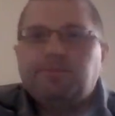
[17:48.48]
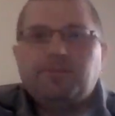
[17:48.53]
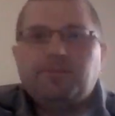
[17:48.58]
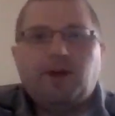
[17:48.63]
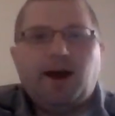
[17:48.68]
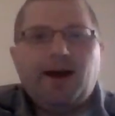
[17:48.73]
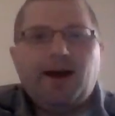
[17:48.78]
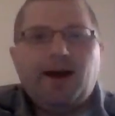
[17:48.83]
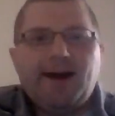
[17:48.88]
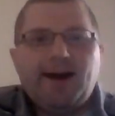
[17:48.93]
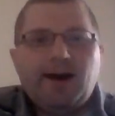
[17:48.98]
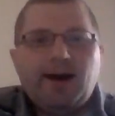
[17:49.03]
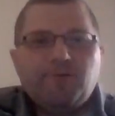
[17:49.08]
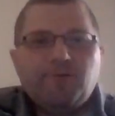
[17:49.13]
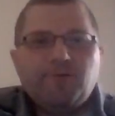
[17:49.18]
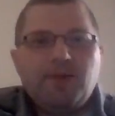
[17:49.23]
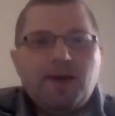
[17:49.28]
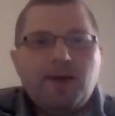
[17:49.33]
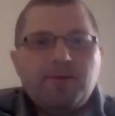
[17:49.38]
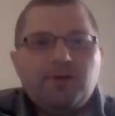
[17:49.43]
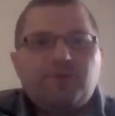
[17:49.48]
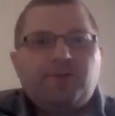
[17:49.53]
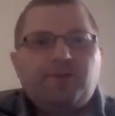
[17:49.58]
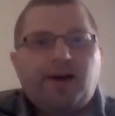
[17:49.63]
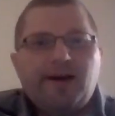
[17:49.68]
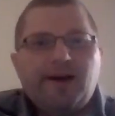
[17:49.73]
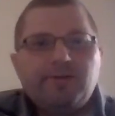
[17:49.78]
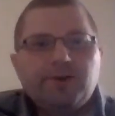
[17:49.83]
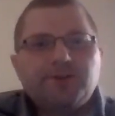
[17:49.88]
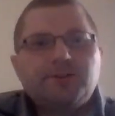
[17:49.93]
I have maybe
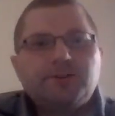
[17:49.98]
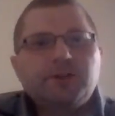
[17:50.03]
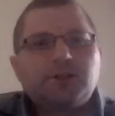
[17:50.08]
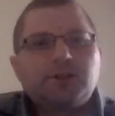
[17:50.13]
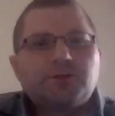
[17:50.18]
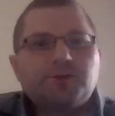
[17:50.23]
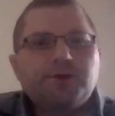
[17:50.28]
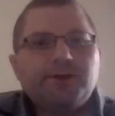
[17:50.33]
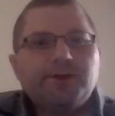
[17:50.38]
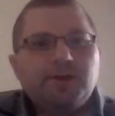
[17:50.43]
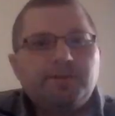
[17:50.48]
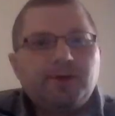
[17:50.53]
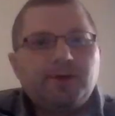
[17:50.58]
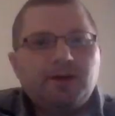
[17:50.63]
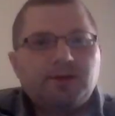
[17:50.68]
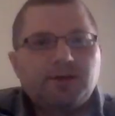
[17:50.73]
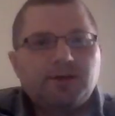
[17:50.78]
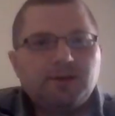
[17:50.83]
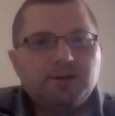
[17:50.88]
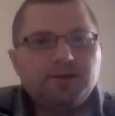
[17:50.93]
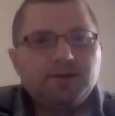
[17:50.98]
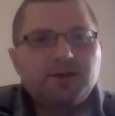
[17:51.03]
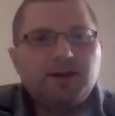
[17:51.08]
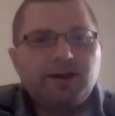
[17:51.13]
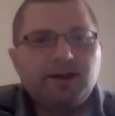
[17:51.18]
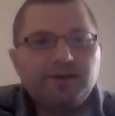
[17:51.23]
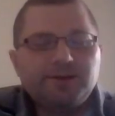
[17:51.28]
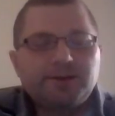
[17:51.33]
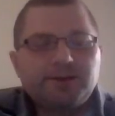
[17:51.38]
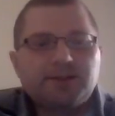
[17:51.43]
5 or 6 really big things that
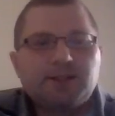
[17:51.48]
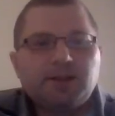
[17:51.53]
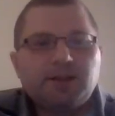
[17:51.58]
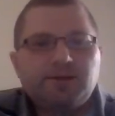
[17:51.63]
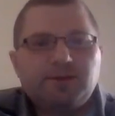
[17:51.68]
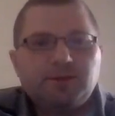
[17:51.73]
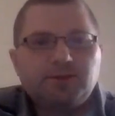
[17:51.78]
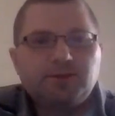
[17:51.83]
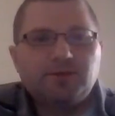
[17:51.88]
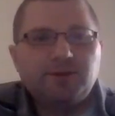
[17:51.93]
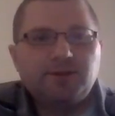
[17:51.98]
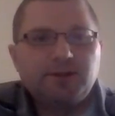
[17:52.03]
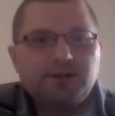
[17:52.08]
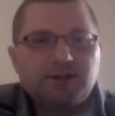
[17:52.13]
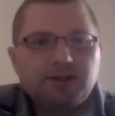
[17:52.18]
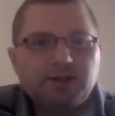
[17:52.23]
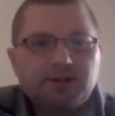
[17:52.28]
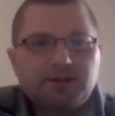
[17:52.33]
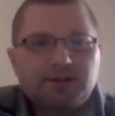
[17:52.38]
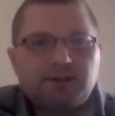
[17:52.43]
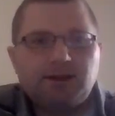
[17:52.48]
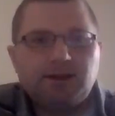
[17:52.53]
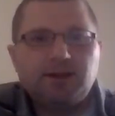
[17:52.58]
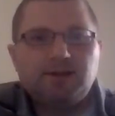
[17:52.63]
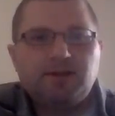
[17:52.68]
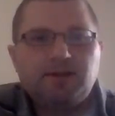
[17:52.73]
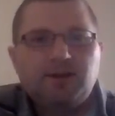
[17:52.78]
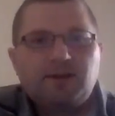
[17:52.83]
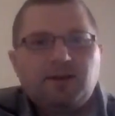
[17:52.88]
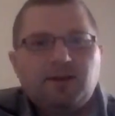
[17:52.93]
I received in
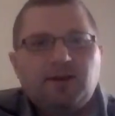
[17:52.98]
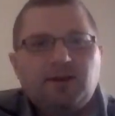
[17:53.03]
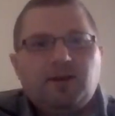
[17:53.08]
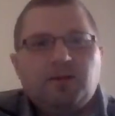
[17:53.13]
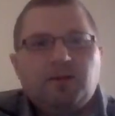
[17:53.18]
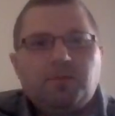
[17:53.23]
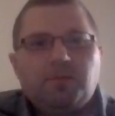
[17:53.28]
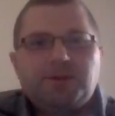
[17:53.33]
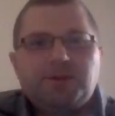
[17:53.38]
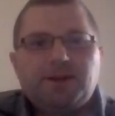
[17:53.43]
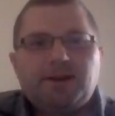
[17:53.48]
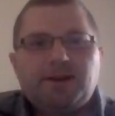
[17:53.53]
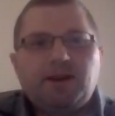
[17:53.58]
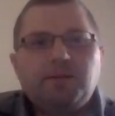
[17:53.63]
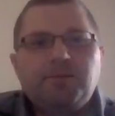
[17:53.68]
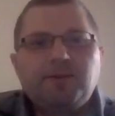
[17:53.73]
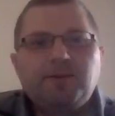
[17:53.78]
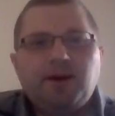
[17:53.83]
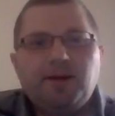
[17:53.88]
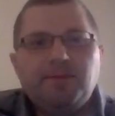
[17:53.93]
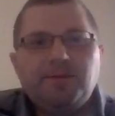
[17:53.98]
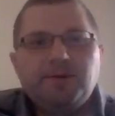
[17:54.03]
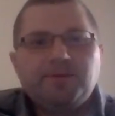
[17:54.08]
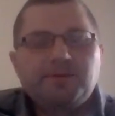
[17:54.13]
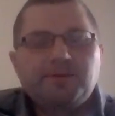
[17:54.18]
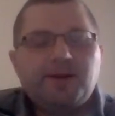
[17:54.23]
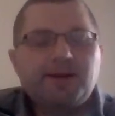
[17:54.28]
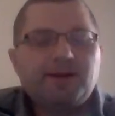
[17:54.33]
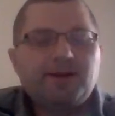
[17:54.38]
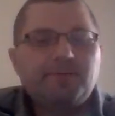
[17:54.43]
2016, but then I probably
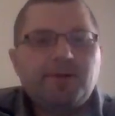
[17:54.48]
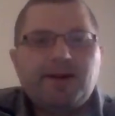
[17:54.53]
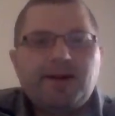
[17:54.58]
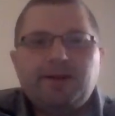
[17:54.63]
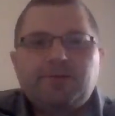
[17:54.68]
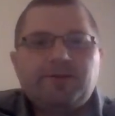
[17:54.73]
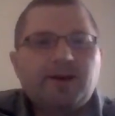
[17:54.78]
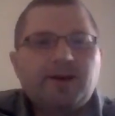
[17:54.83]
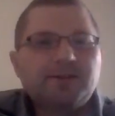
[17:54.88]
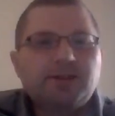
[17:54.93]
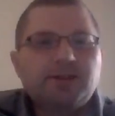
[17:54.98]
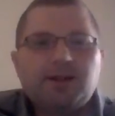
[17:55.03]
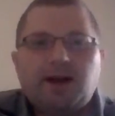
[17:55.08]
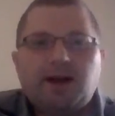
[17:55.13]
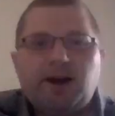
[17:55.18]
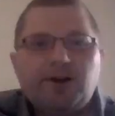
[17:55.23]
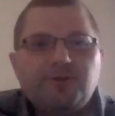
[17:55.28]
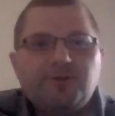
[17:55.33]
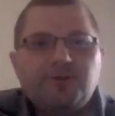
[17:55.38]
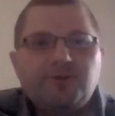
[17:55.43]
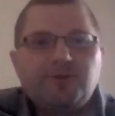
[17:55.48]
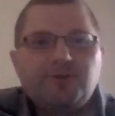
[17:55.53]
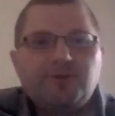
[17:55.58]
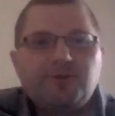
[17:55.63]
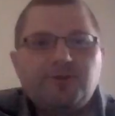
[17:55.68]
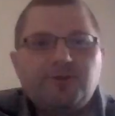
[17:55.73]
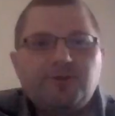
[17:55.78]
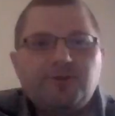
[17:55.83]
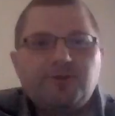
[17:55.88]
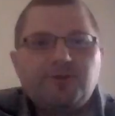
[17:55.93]
manifested hundreds
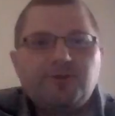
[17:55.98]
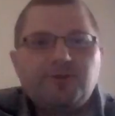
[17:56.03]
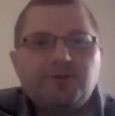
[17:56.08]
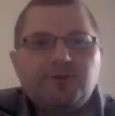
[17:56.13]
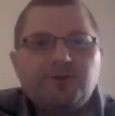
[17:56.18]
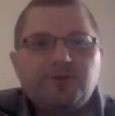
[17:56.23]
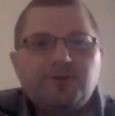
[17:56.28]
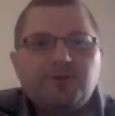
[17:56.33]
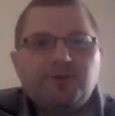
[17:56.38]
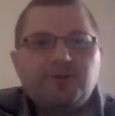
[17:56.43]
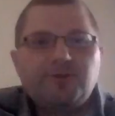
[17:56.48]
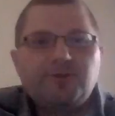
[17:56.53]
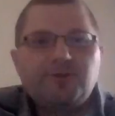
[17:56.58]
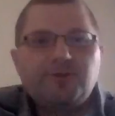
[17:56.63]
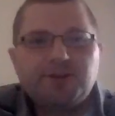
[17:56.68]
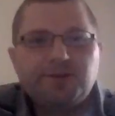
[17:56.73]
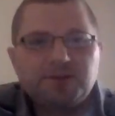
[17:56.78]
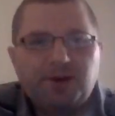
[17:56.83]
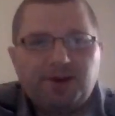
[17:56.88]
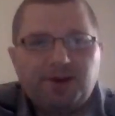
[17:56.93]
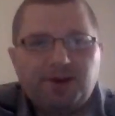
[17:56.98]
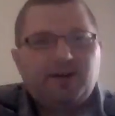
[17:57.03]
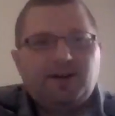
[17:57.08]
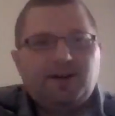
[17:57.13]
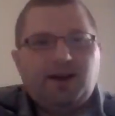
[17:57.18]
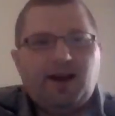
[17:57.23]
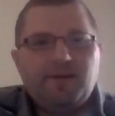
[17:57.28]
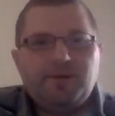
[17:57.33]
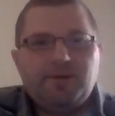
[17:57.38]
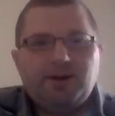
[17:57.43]
of
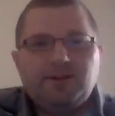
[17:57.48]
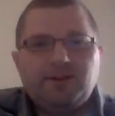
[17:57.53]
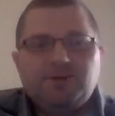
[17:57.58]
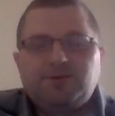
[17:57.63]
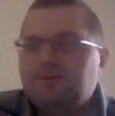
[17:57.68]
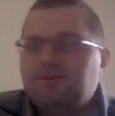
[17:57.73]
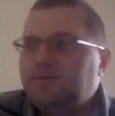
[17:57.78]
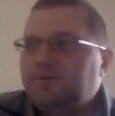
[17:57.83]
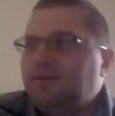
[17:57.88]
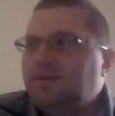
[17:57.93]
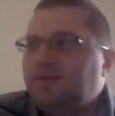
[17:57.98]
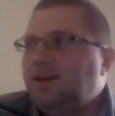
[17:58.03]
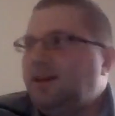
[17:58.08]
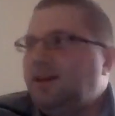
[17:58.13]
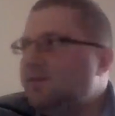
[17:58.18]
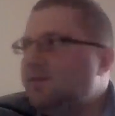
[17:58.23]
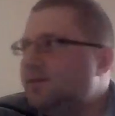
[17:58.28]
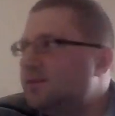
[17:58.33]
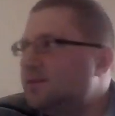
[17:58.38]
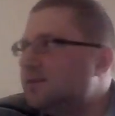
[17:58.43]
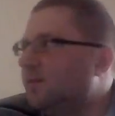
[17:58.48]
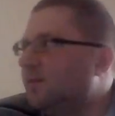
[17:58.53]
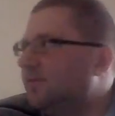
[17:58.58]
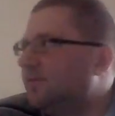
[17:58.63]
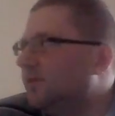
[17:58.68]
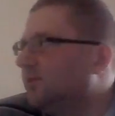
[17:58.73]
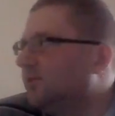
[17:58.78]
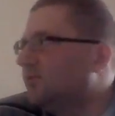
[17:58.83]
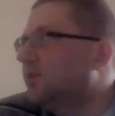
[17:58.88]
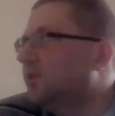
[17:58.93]
small stuff. I mean,
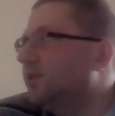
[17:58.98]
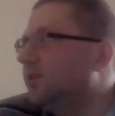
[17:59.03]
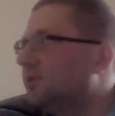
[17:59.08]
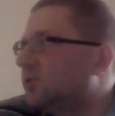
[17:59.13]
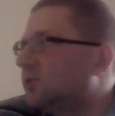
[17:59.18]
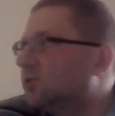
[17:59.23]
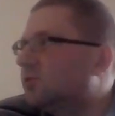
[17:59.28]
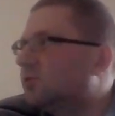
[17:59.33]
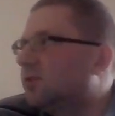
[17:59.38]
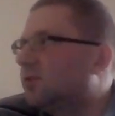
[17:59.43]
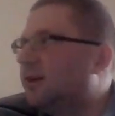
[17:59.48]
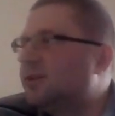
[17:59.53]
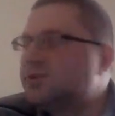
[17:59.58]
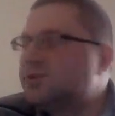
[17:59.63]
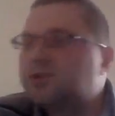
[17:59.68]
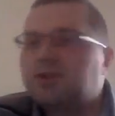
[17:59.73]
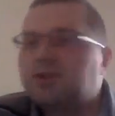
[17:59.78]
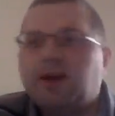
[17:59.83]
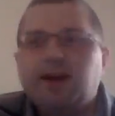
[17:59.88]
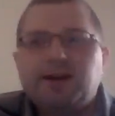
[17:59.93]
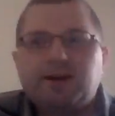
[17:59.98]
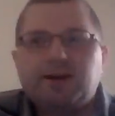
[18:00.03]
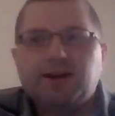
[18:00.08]
even something really strange